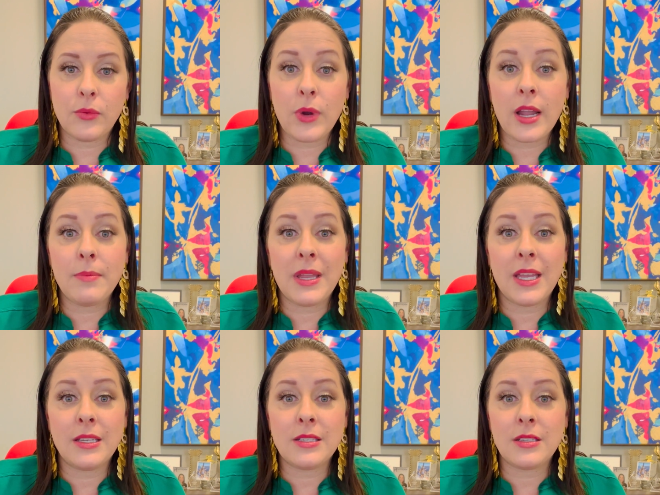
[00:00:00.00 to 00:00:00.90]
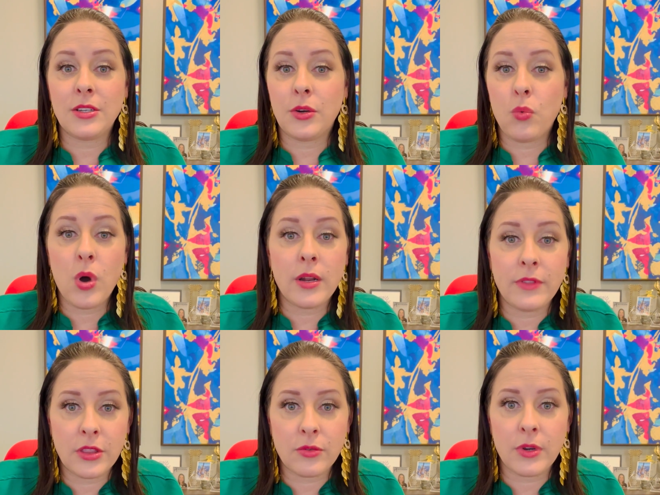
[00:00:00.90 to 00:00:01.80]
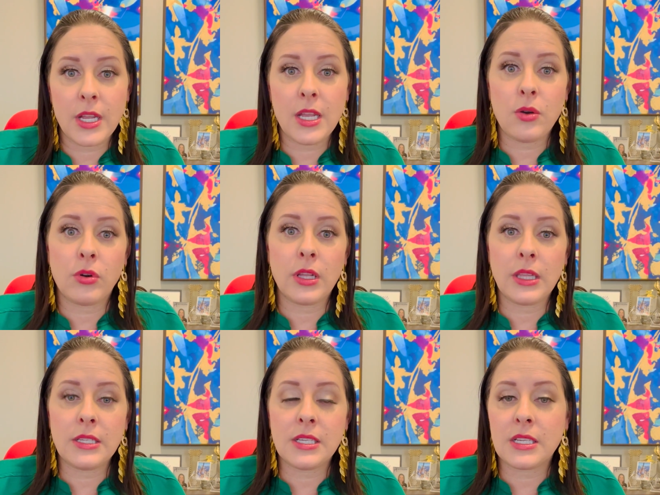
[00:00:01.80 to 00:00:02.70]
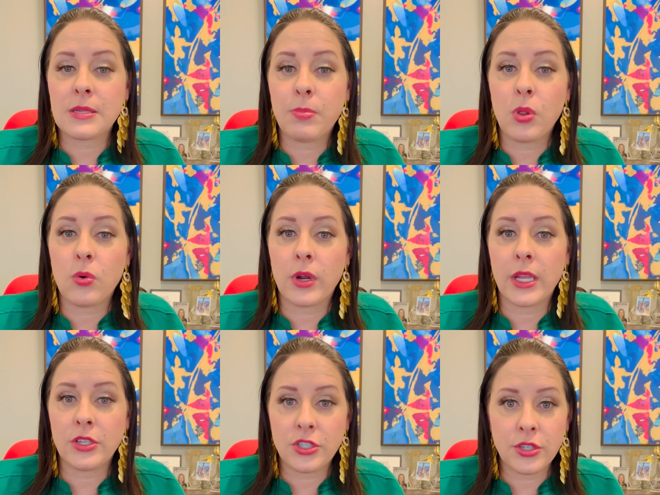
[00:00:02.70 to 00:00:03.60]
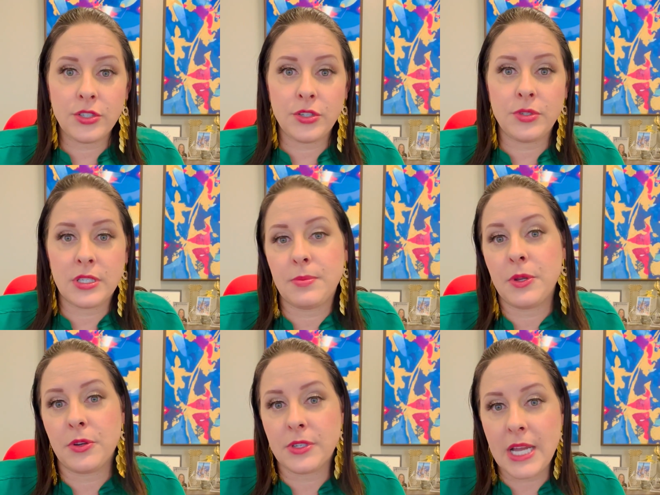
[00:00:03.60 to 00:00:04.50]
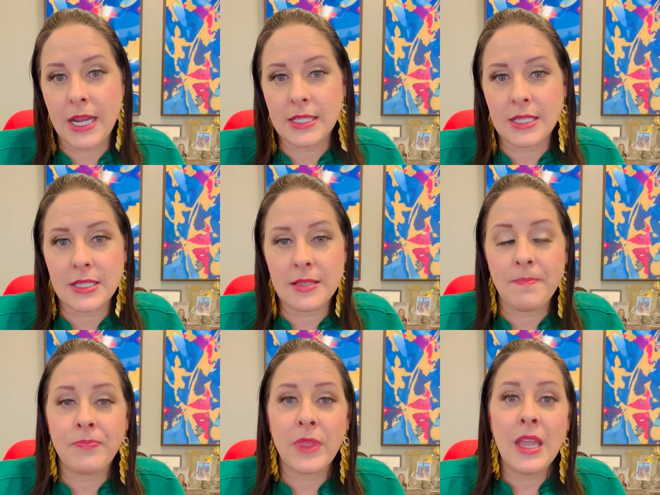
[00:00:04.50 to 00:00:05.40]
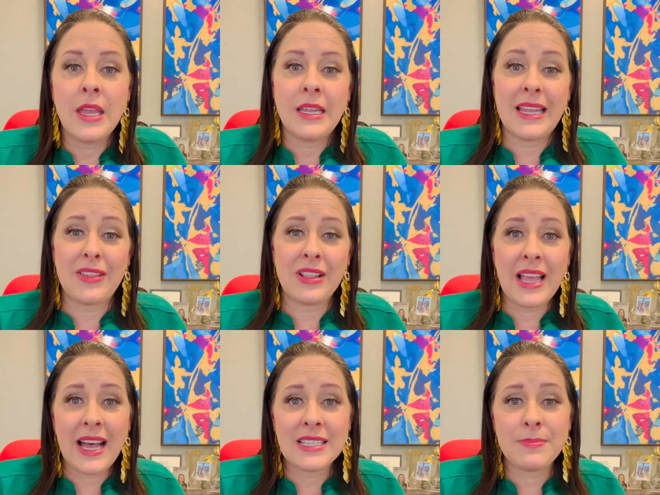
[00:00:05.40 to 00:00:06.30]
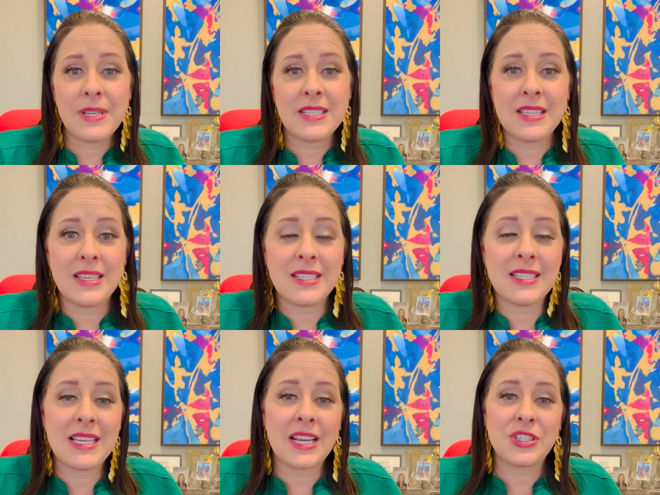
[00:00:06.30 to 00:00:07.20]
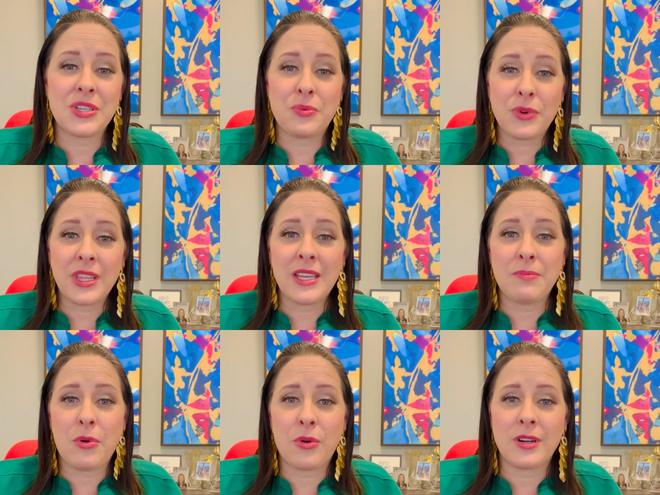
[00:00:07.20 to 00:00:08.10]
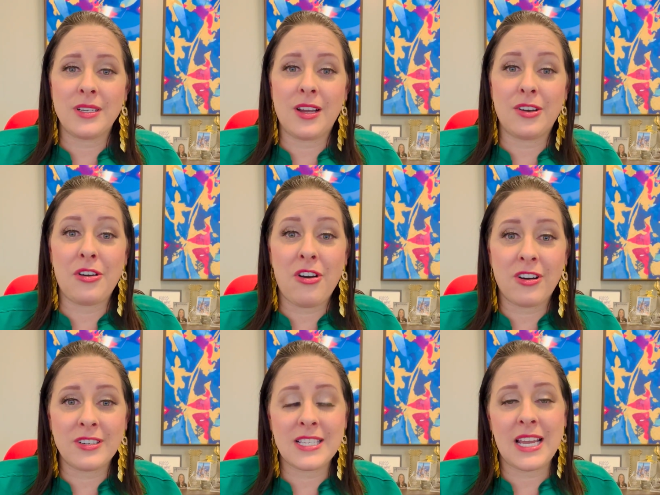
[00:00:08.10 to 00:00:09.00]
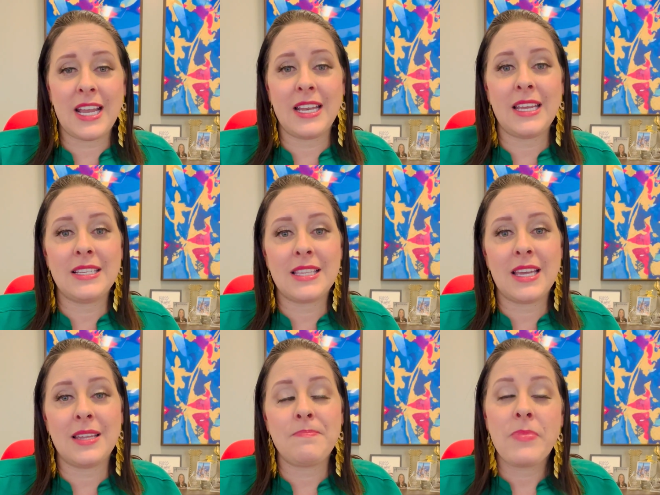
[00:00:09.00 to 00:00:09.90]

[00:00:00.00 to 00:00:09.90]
recommend, one of the 3, or at least exploring should you dispute your taxes. Now, the last piece of this that's actually really important on our side is that